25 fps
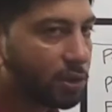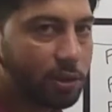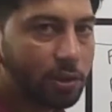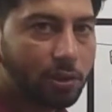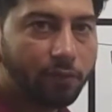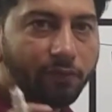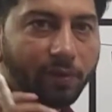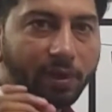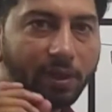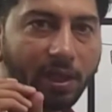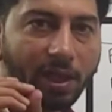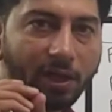
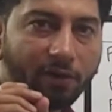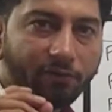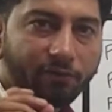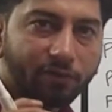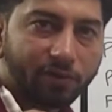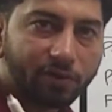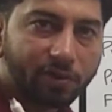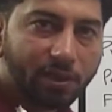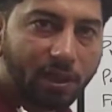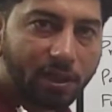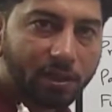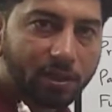You will have
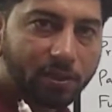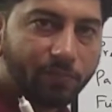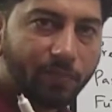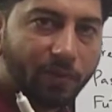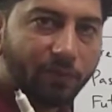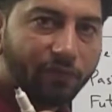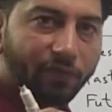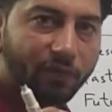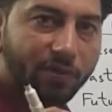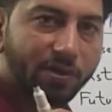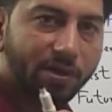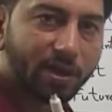to judge
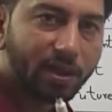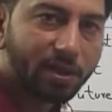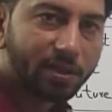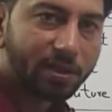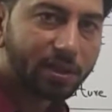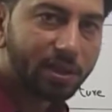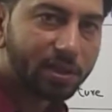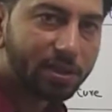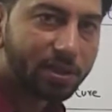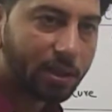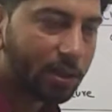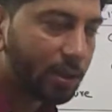before
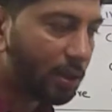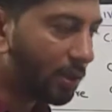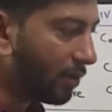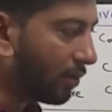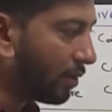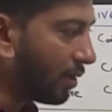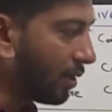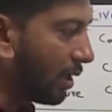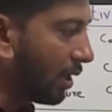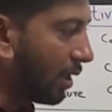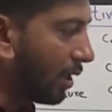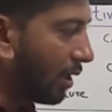translation
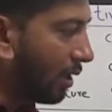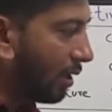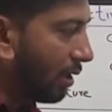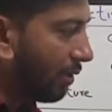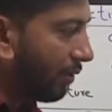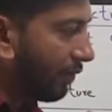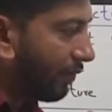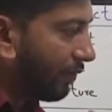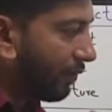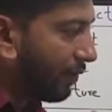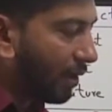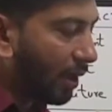
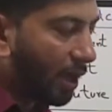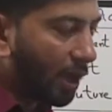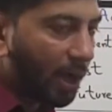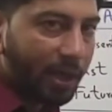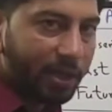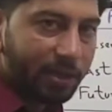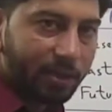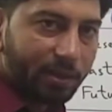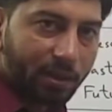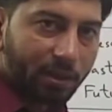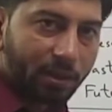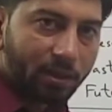
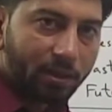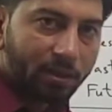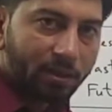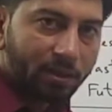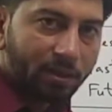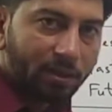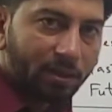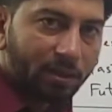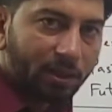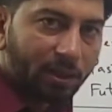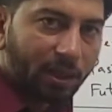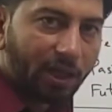
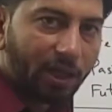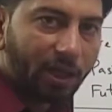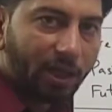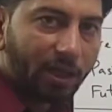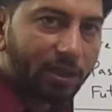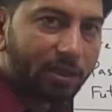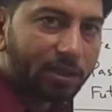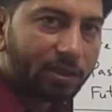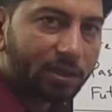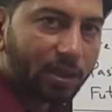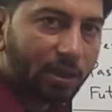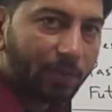either
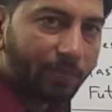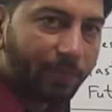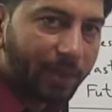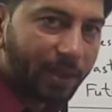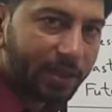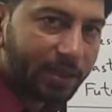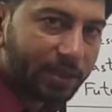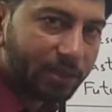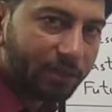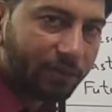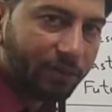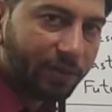it's
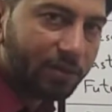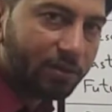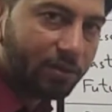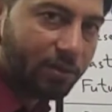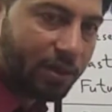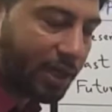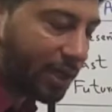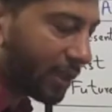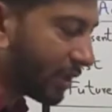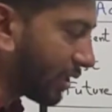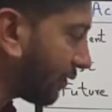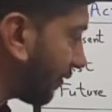passive voice or
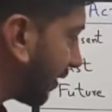active